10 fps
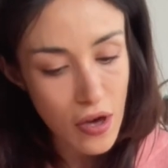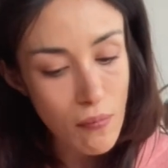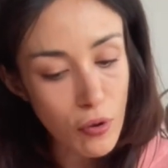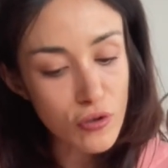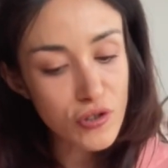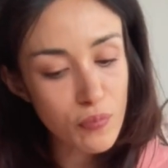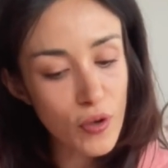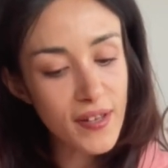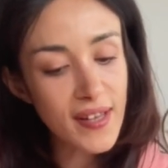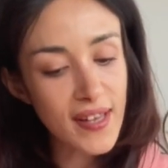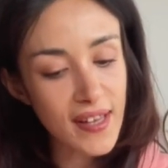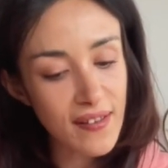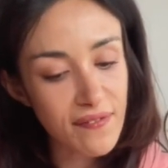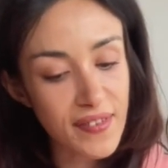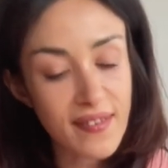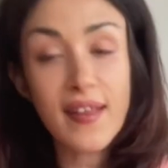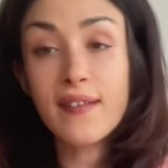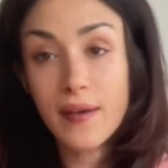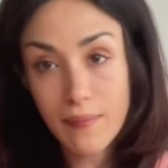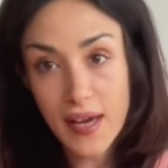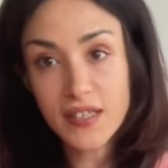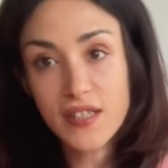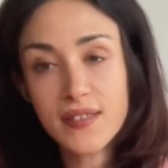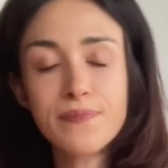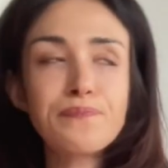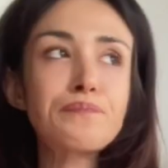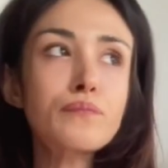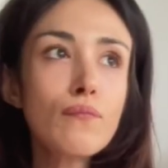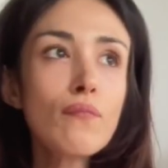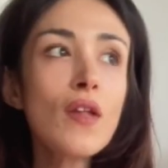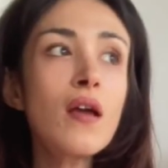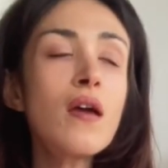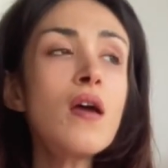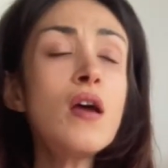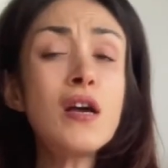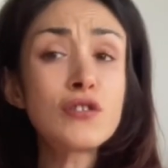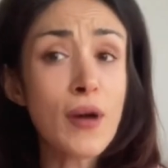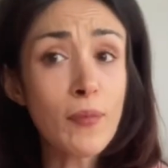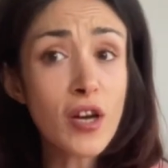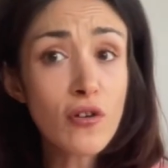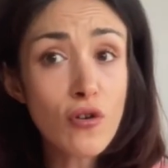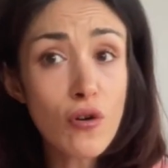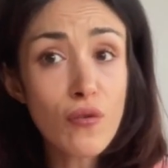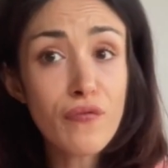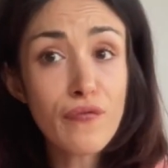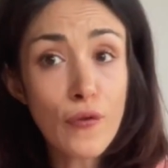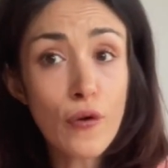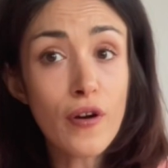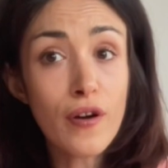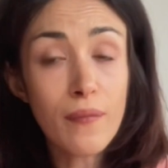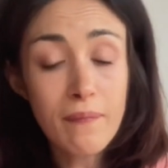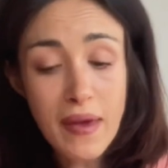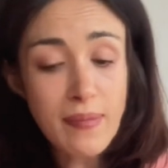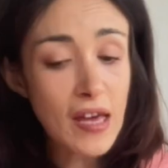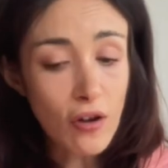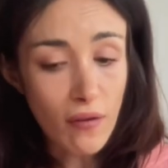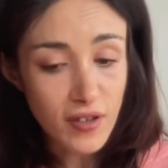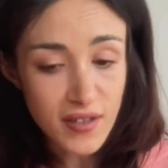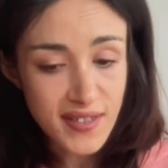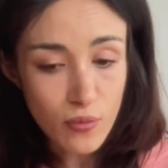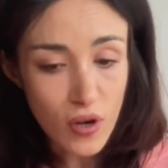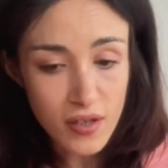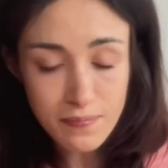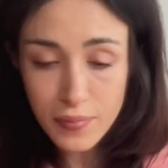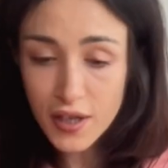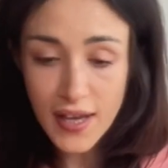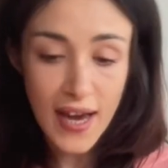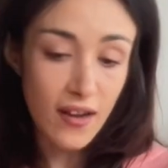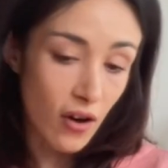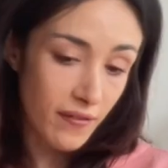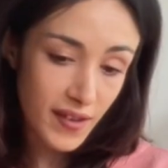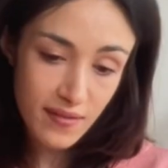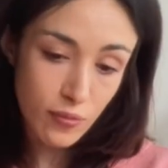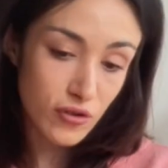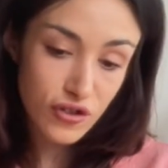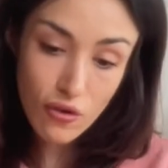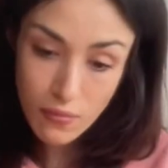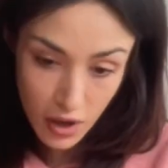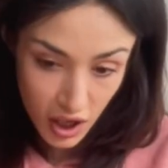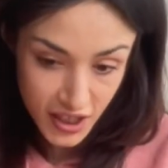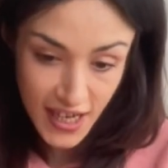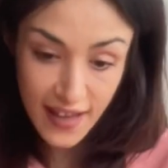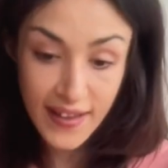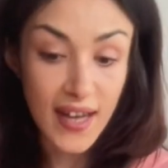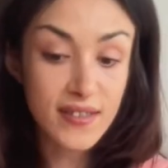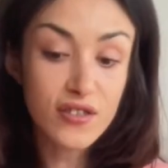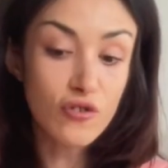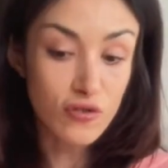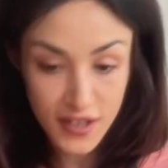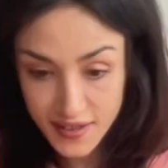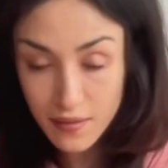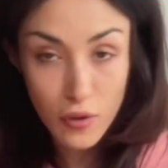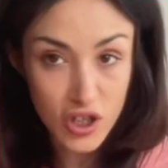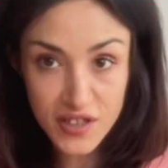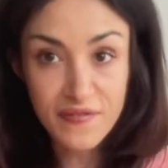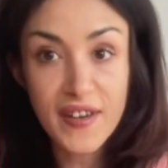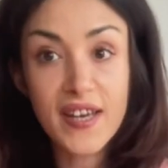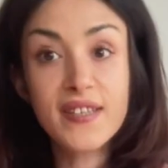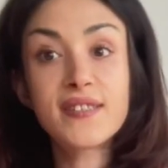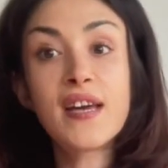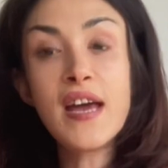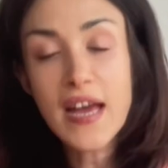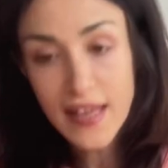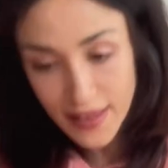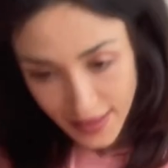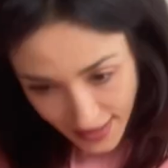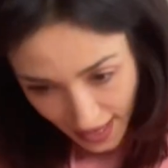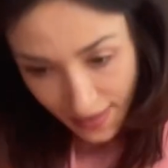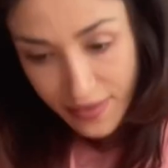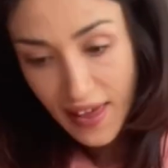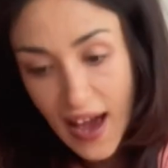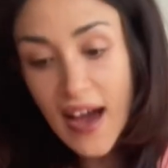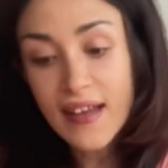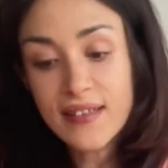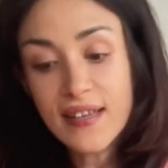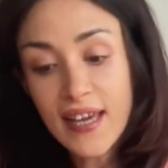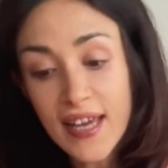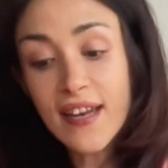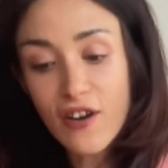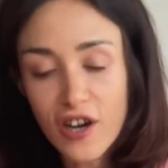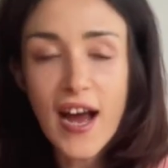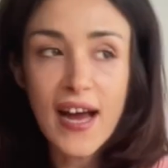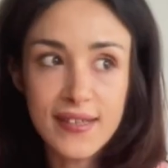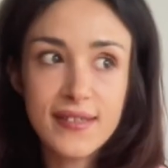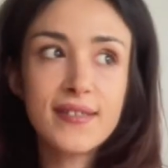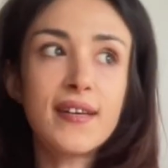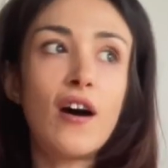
Bonus point if the setting matches. So I'm gonna go for maybe an obvious one, but I love this book so much, and that's Otessa Moshfield's Death in Her Hands.